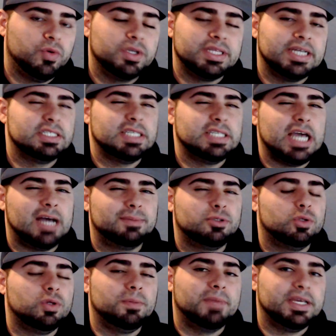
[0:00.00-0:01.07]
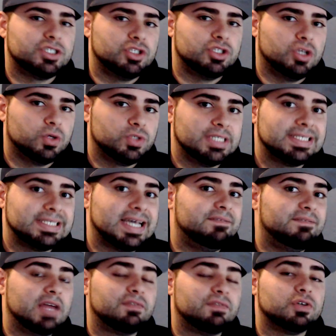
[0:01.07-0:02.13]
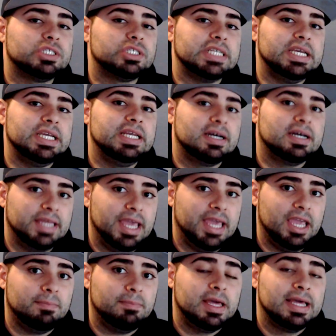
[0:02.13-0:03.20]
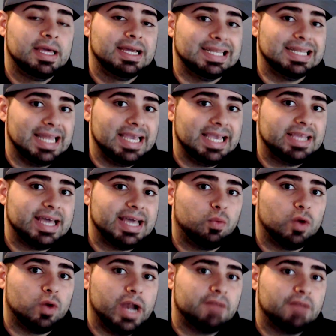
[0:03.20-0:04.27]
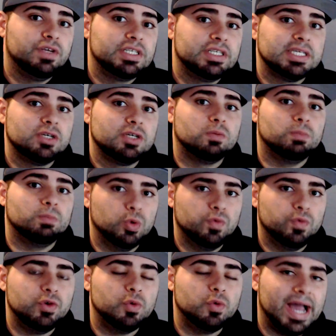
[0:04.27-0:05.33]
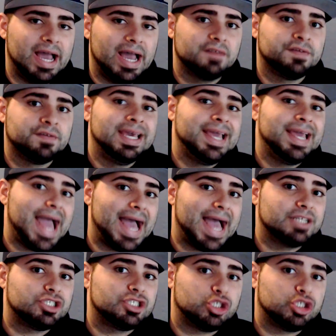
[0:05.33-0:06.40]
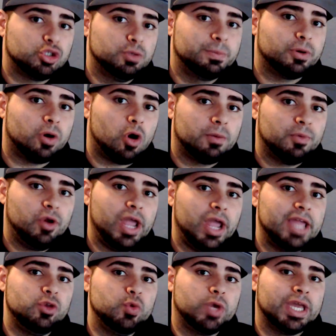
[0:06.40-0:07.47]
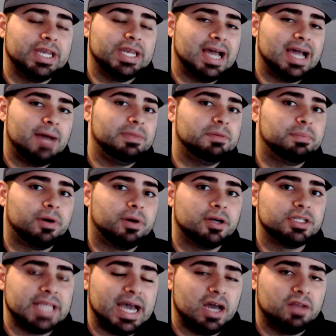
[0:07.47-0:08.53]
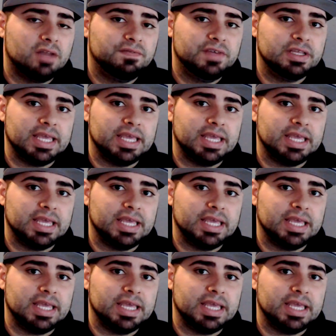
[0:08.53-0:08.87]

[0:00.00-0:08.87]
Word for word: That just absolutely makes no sense. I've never seen a game like that where every single move you have has super armor and you cannot be punched out of it.